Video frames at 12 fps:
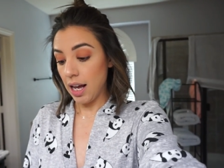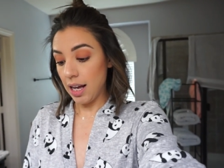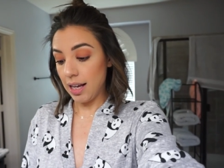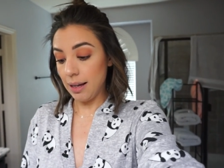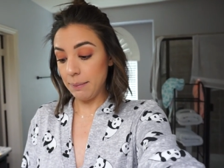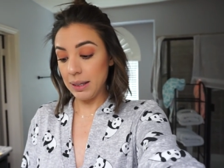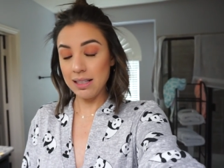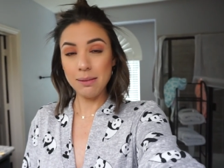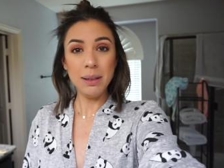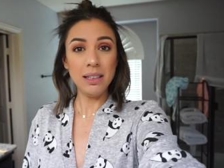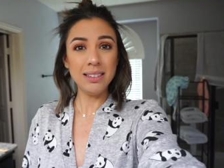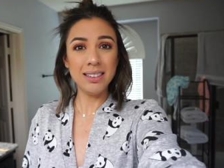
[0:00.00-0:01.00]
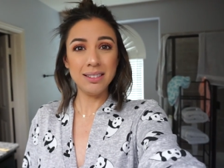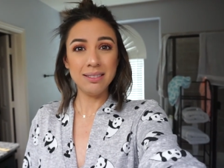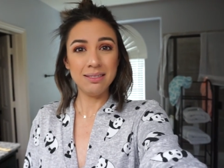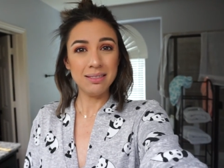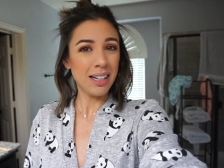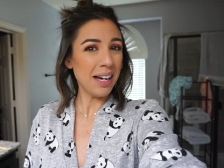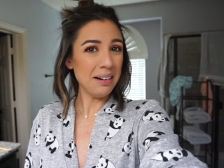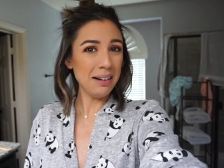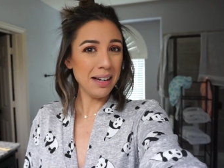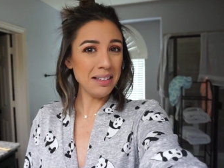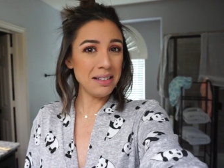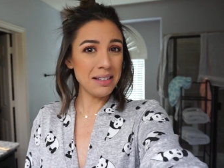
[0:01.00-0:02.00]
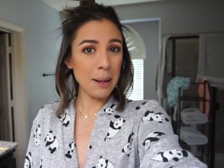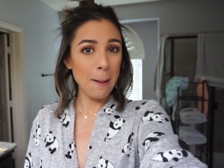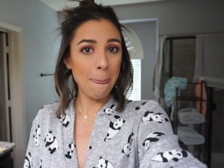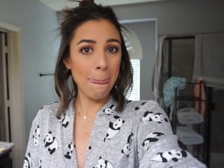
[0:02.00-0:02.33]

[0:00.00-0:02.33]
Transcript: Um, it smells kind of nice.